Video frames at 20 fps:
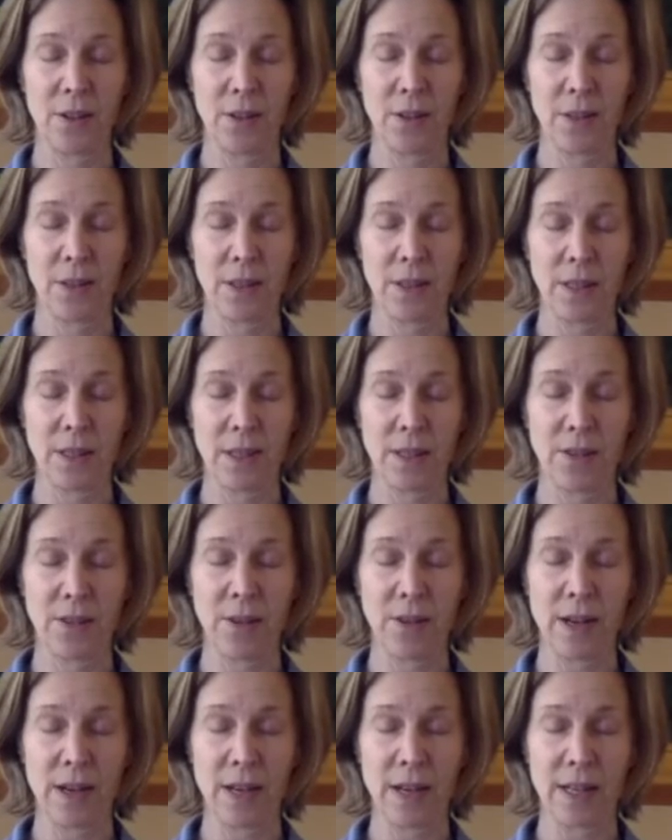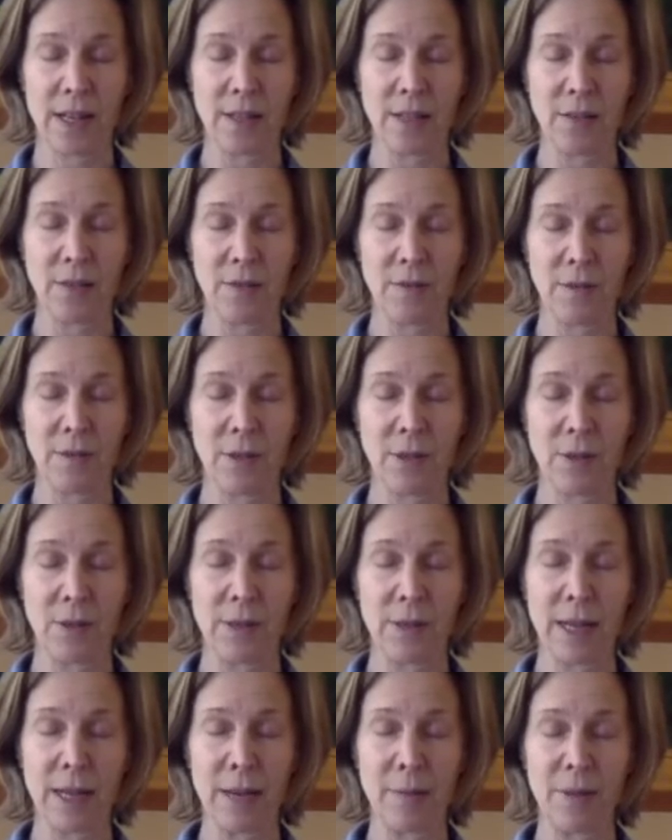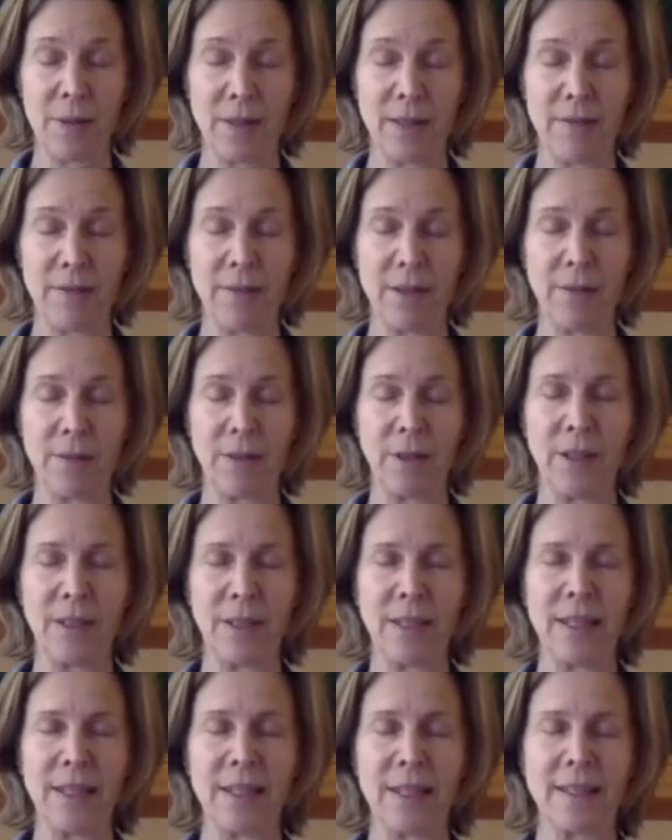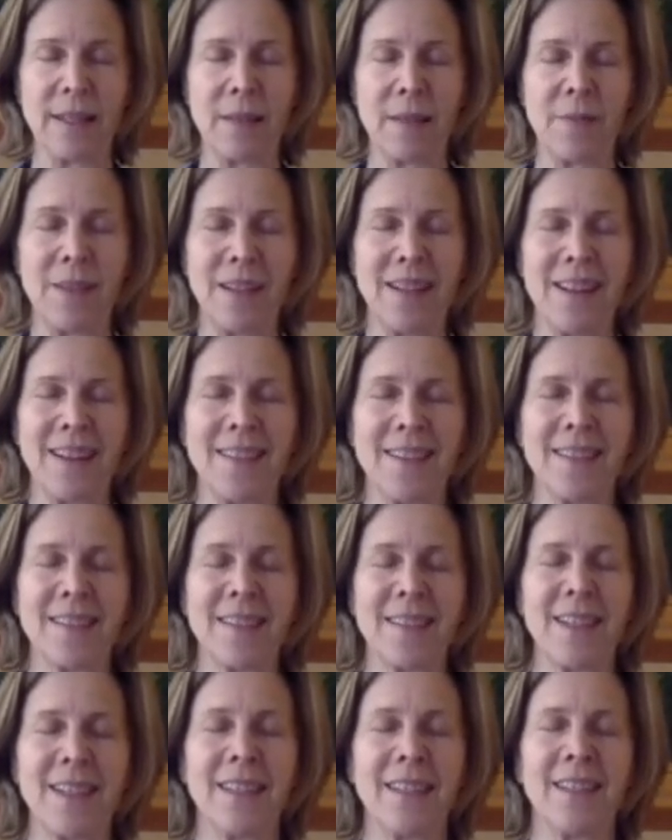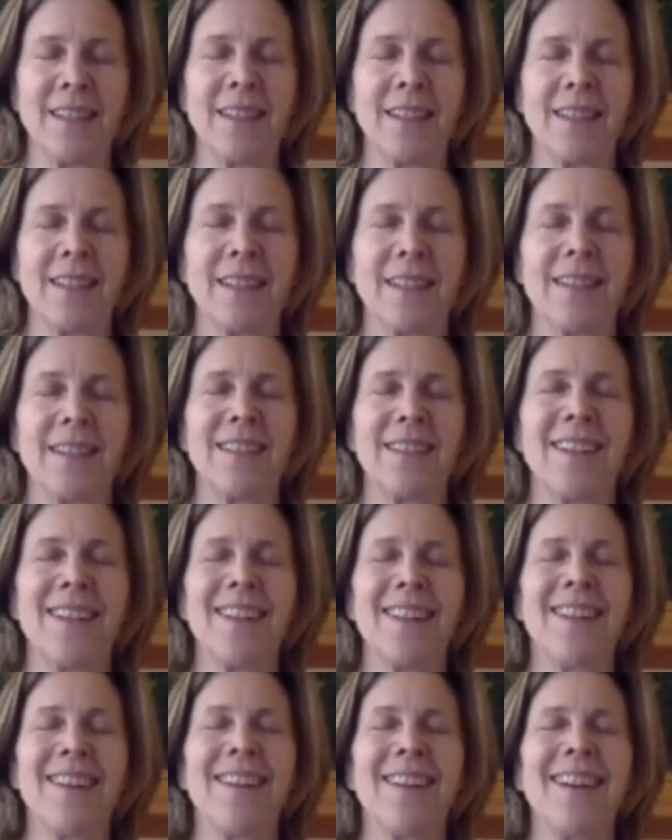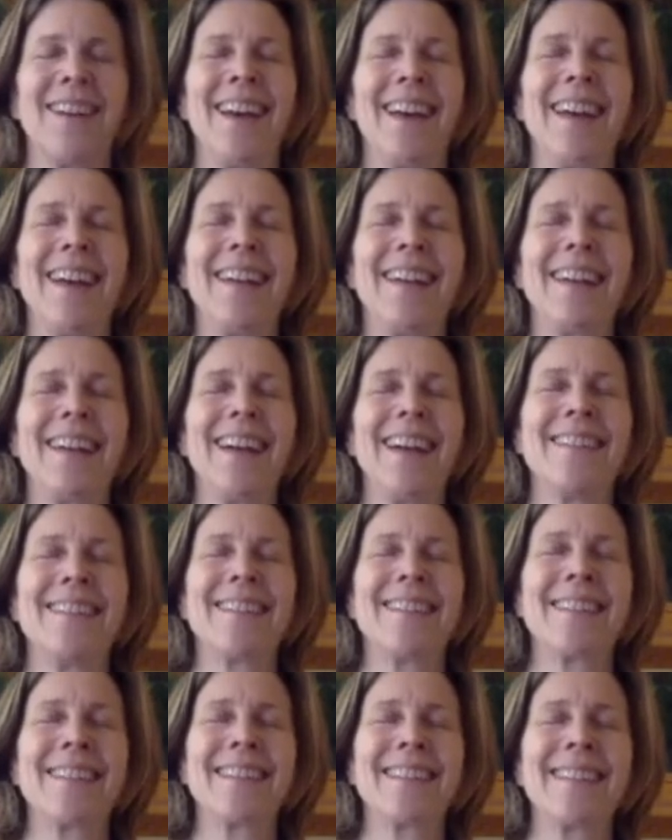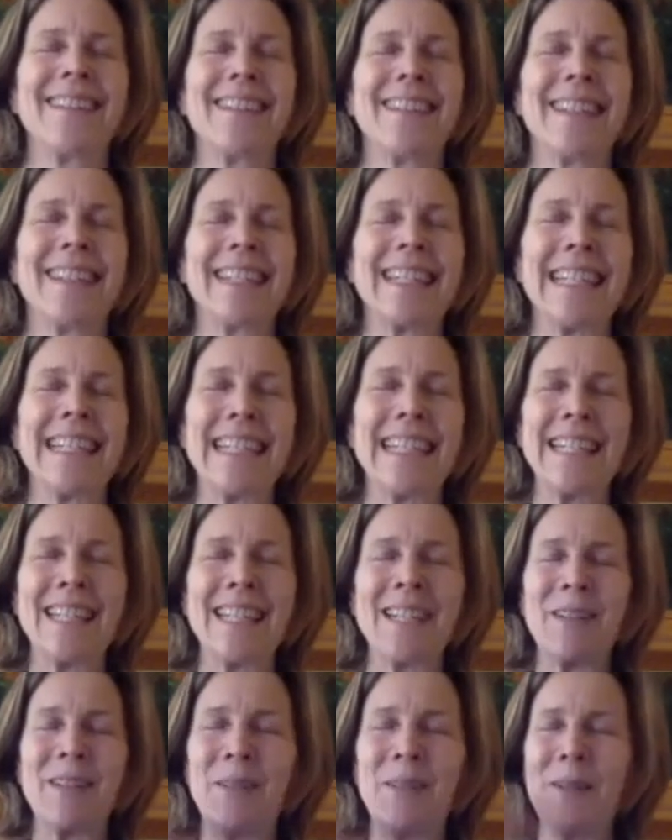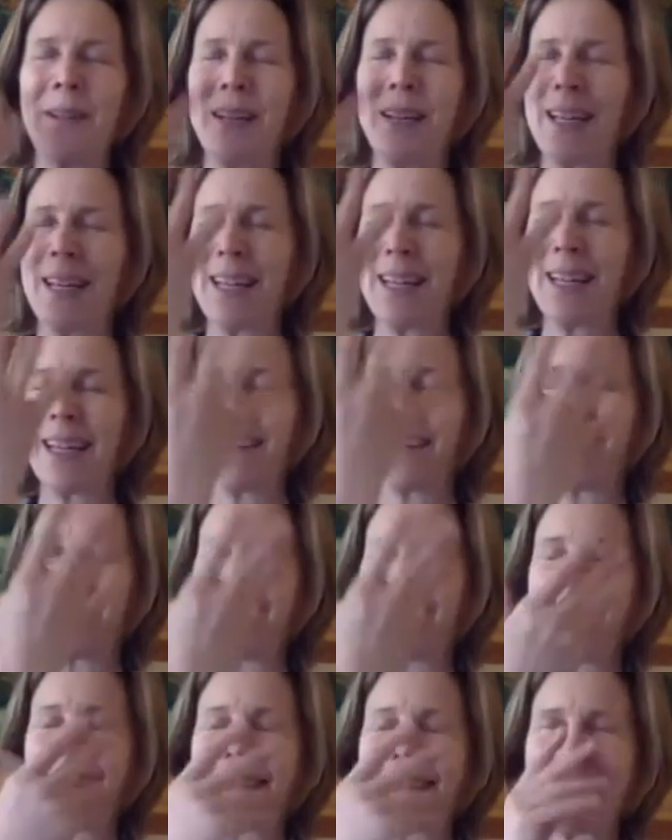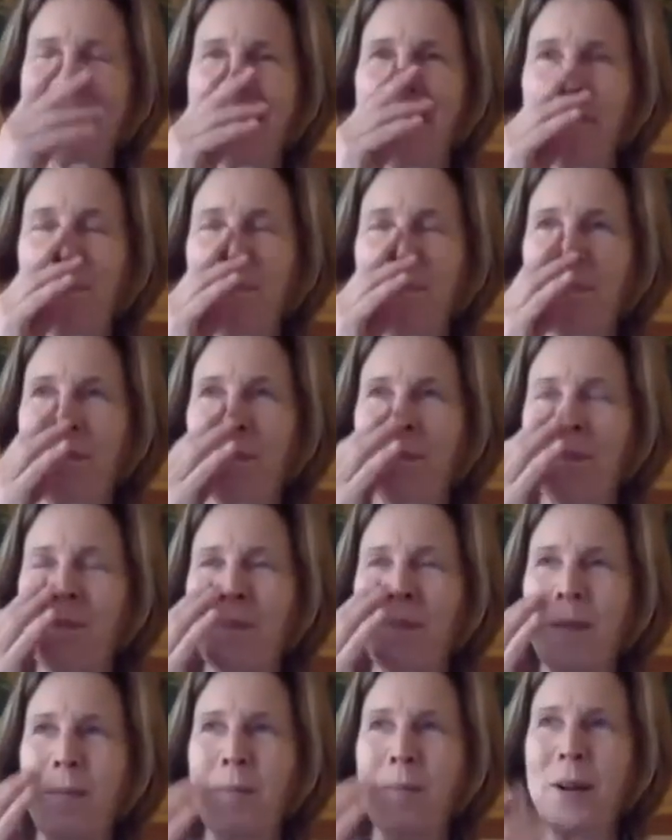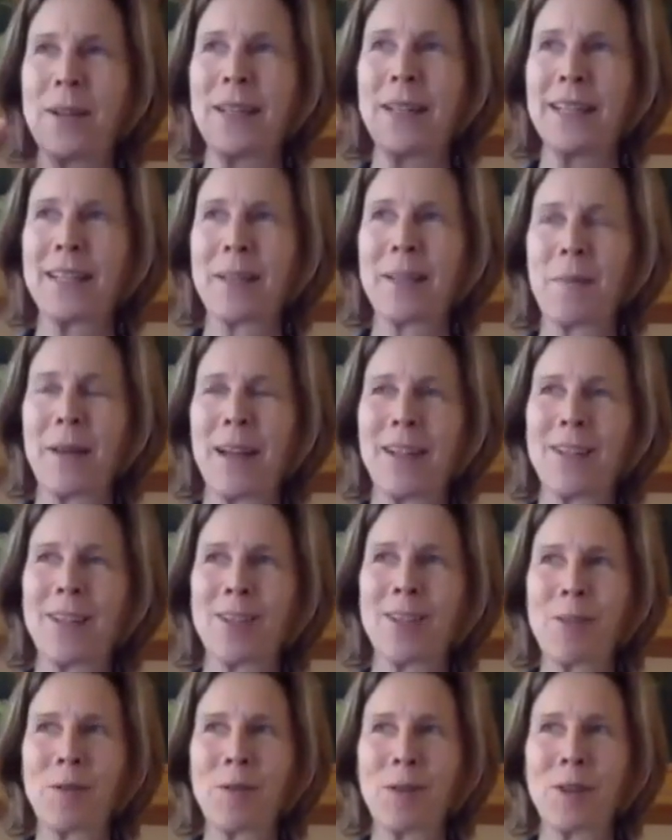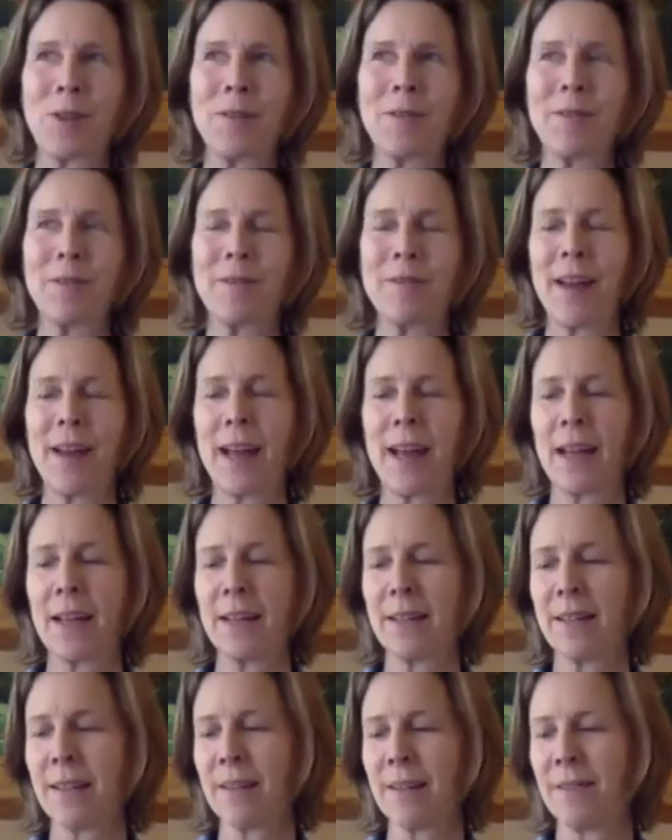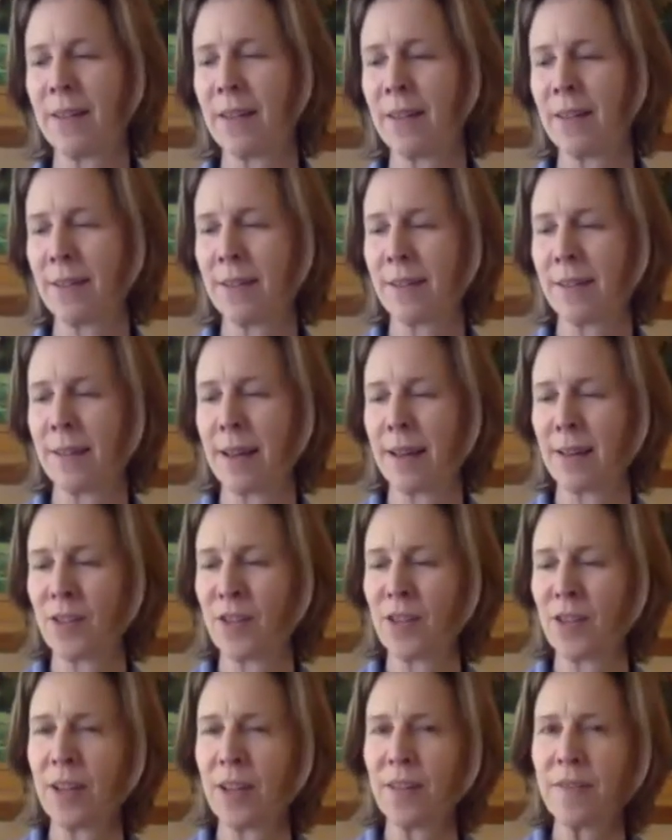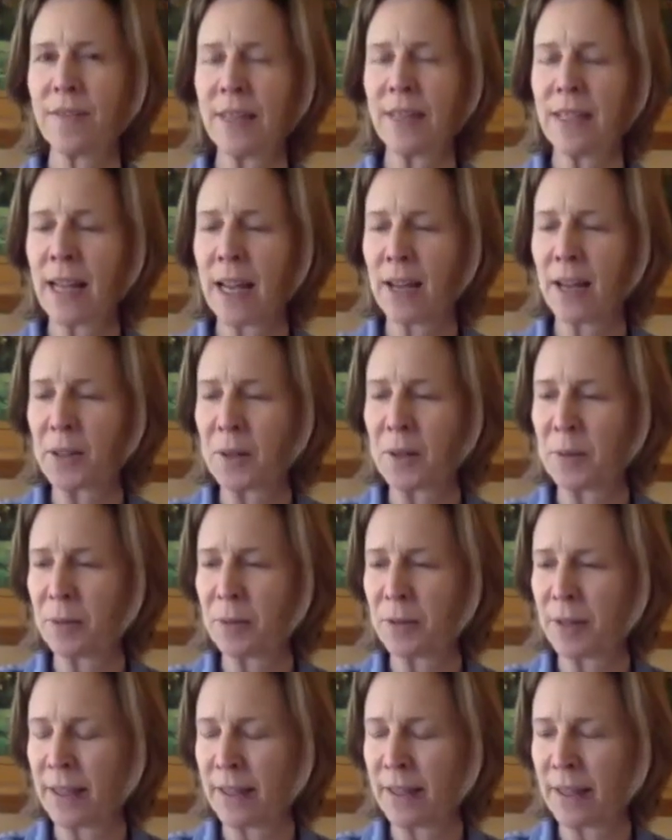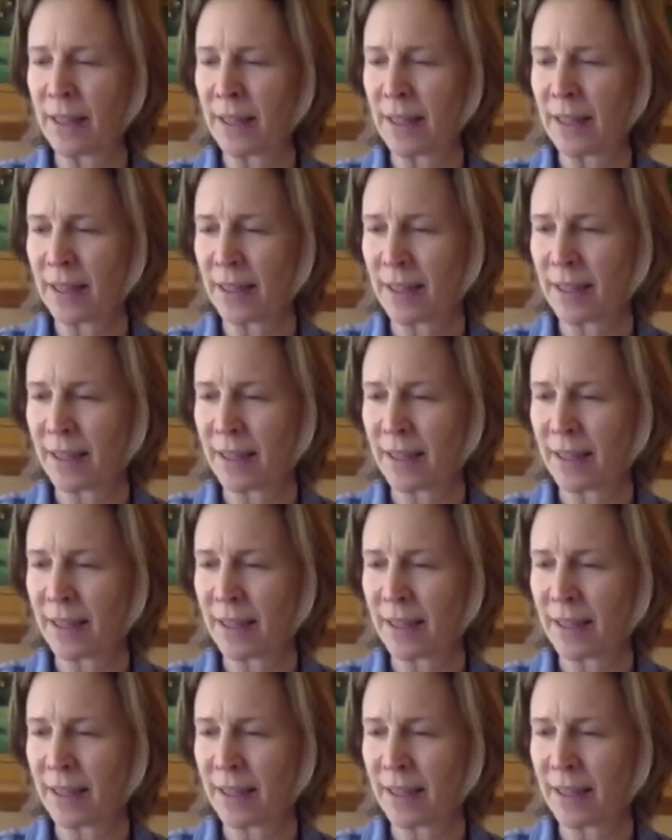and let your eyes float up as if they were looking at something on the ceiling. And again, just listen to if there's some participation through your face, if there's a shift in how you're breathing.